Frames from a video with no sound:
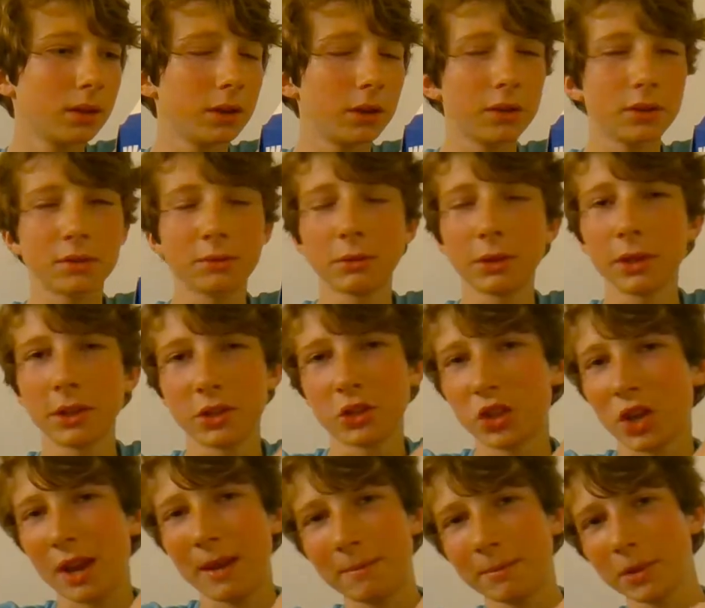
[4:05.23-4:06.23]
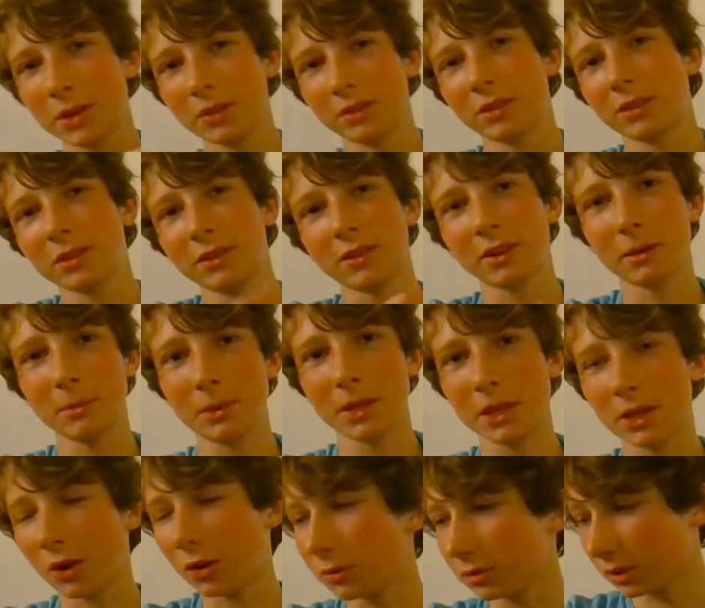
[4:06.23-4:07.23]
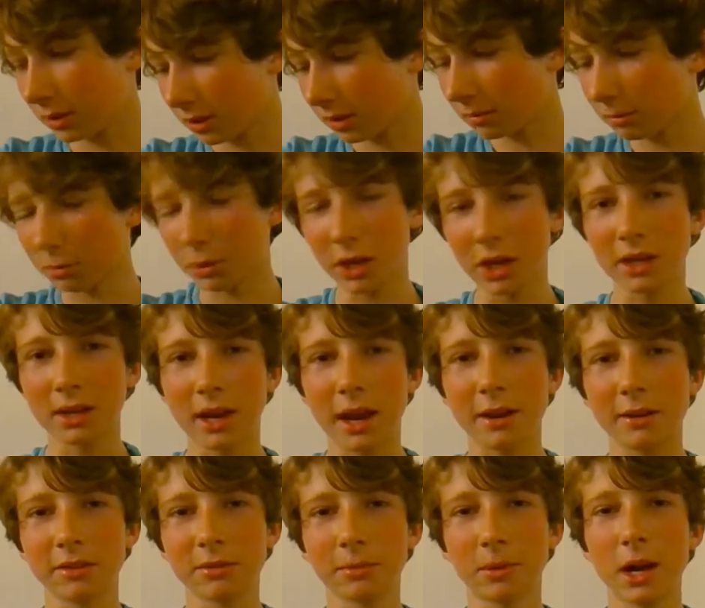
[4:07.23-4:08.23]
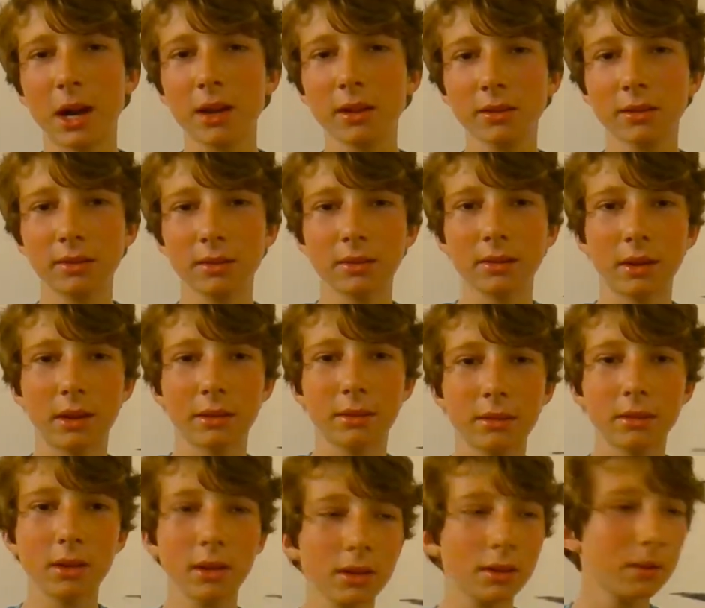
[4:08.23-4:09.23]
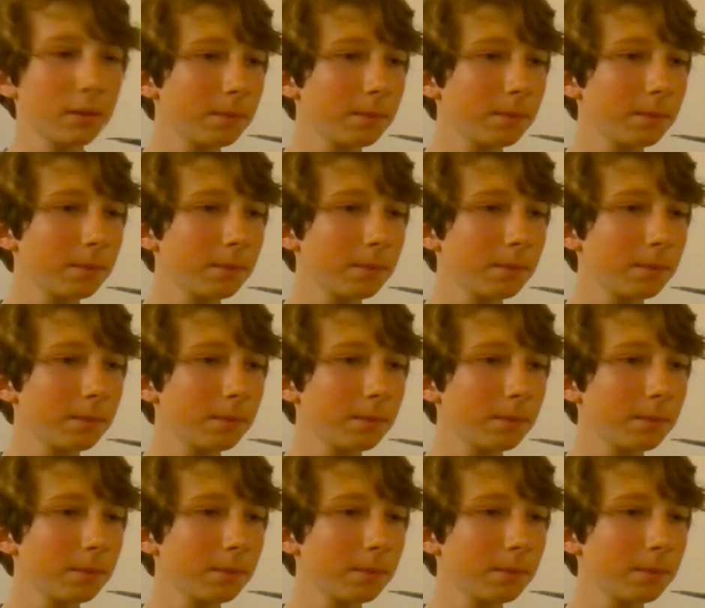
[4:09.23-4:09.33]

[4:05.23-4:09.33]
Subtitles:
it's really a shame, because this is going to be the only thing bringing down its marks, I think.